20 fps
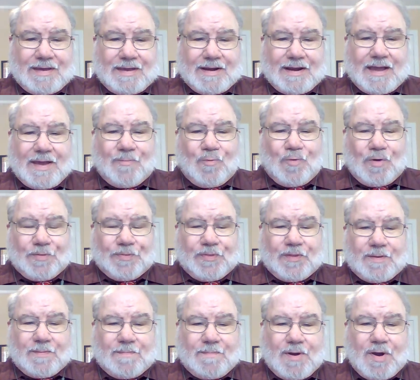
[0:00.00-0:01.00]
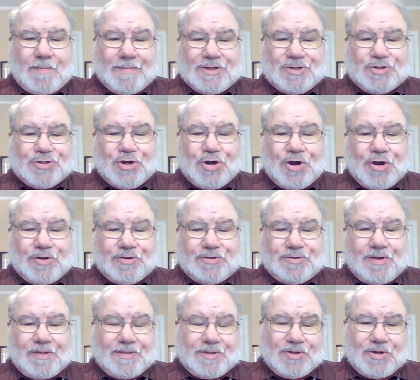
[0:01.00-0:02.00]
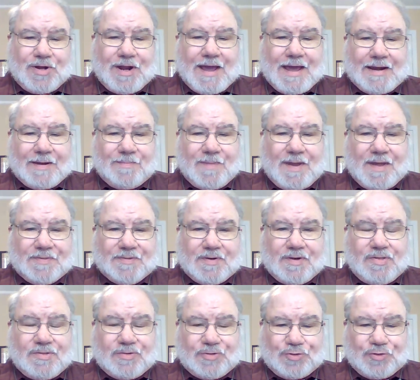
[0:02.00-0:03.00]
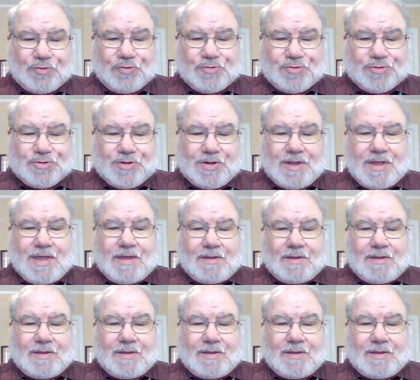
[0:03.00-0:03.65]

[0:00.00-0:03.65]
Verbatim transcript: and I'm with the Bowman Charge of the United Methodist Church,